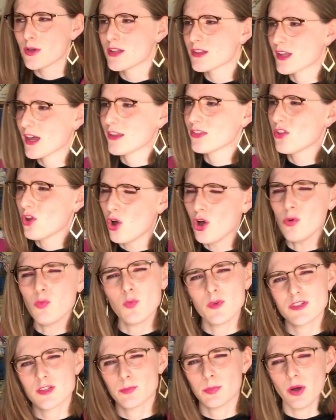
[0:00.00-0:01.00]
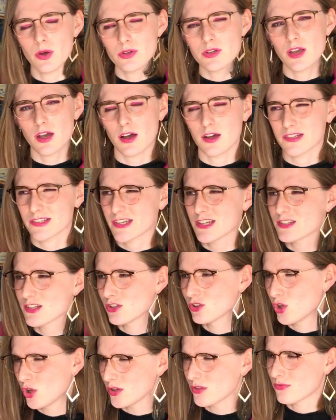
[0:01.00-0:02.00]
that. The Hot Ones podcast gets a
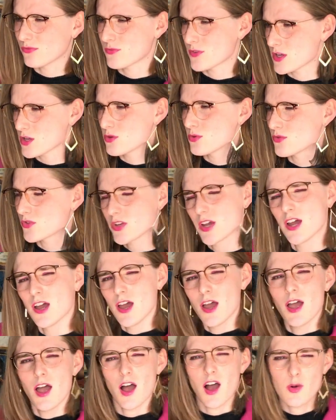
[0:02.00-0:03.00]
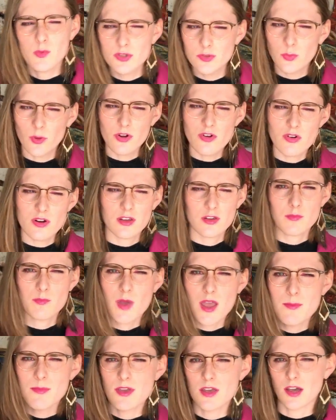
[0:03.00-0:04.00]
lot of views. I was wondering if
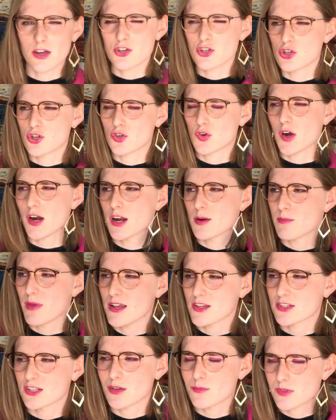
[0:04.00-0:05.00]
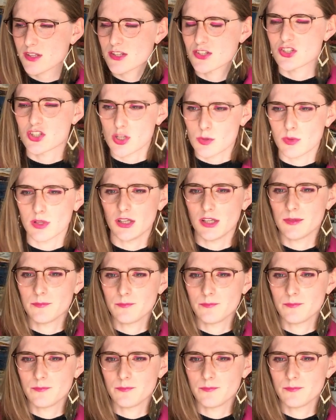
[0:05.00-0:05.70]
maybe I should try and mm. make something similar.